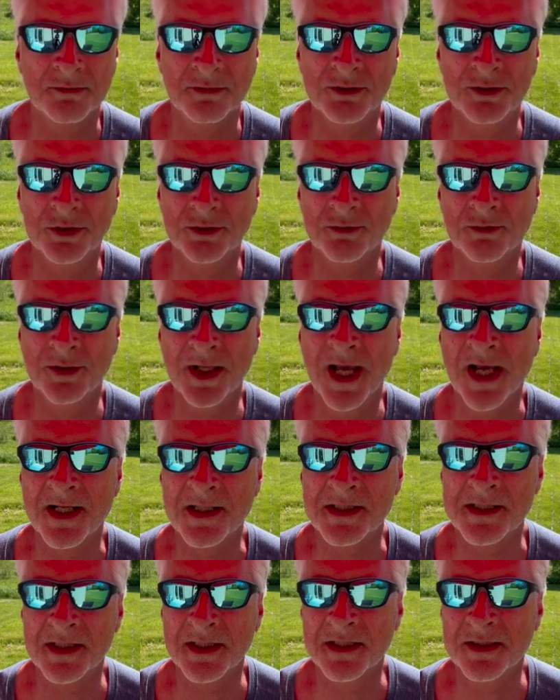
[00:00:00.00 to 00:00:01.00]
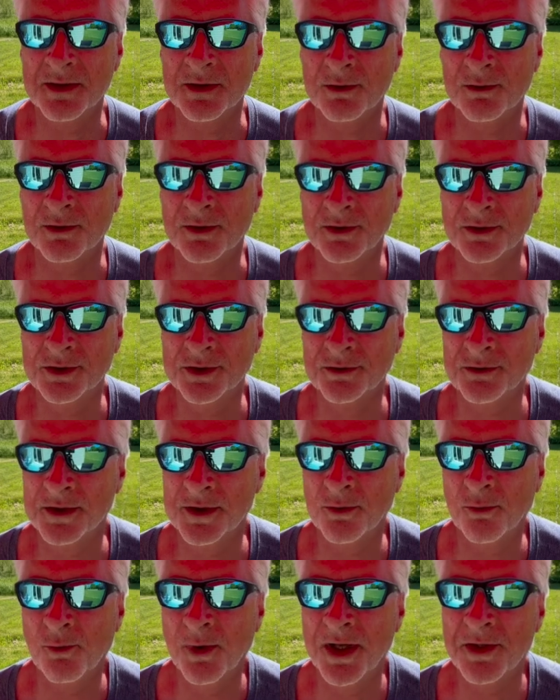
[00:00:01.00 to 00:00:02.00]
due to an accident or during a
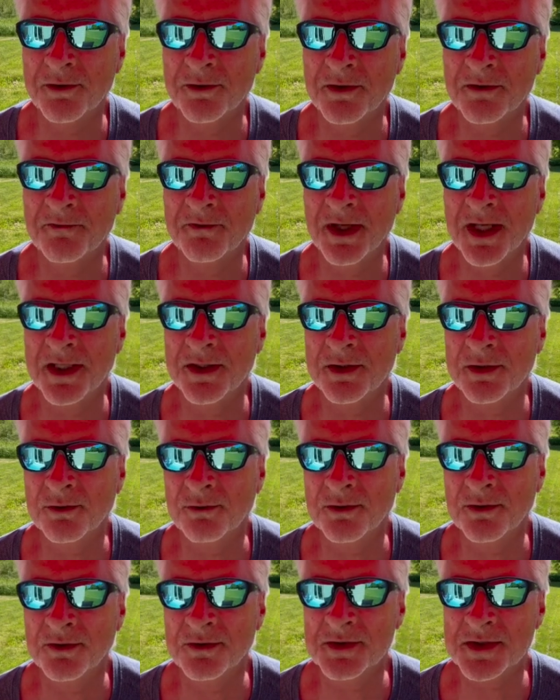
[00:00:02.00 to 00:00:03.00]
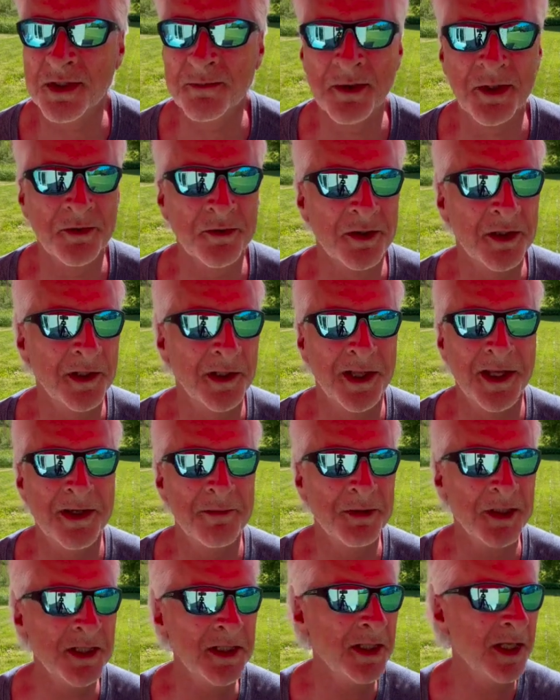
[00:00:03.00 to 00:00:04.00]
weather event or some other
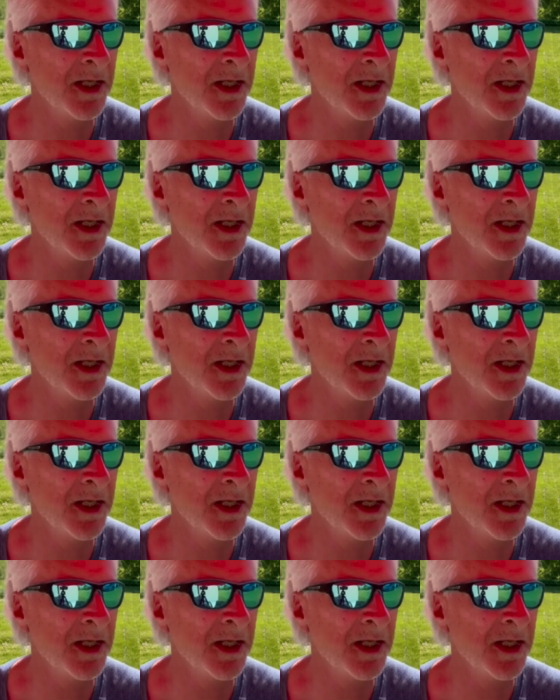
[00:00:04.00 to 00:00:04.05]
calamity,